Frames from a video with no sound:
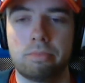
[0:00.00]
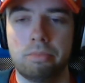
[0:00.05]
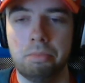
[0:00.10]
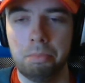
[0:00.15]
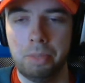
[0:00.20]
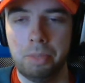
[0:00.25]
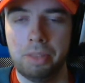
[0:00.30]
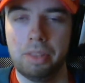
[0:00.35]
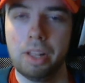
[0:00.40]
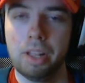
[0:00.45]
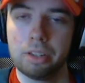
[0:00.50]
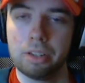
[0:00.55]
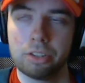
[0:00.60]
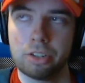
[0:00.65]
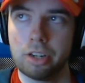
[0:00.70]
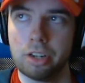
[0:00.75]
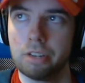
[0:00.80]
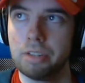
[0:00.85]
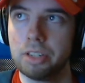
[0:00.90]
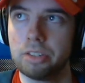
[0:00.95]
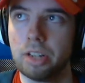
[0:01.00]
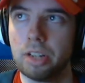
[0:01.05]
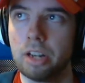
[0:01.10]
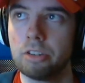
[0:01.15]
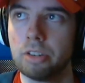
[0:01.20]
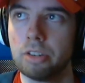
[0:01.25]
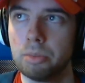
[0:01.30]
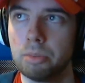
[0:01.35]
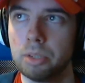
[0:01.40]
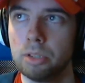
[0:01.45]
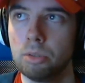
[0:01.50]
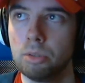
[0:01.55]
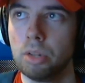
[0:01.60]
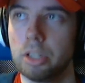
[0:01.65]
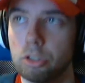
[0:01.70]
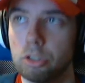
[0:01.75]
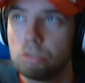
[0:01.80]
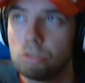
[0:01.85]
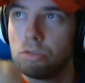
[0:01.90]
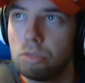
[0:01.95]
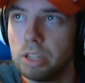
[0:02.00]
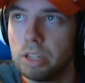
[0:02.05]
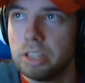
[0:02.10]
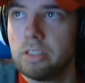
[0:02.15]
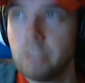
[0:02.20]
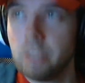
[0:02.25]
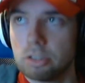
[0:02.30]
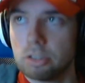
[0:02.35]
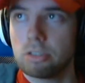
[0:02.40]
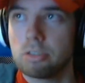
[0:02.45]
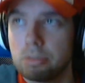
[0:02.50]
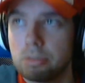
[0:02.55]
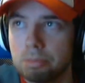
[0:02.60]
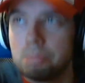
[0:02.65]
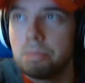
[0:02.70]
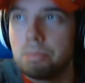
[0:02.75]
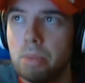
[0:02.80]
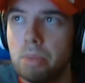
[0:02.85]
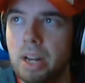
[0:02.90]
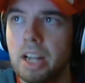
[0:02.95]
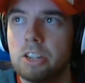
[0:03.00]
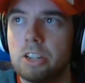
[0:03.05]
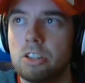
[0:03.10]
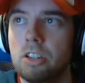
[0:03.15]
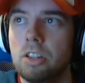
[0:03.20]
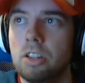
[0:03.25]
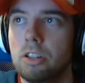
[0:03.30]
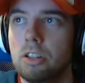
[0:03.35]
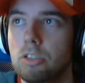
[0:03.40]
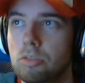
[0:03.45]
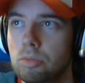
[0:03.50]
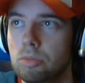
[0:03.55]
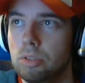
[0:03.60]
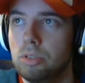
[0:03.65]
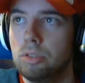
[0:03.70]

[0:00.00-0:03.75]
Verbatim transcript: and then it's kind of exaggerated when you do like, you should do like this, but actually they just wanted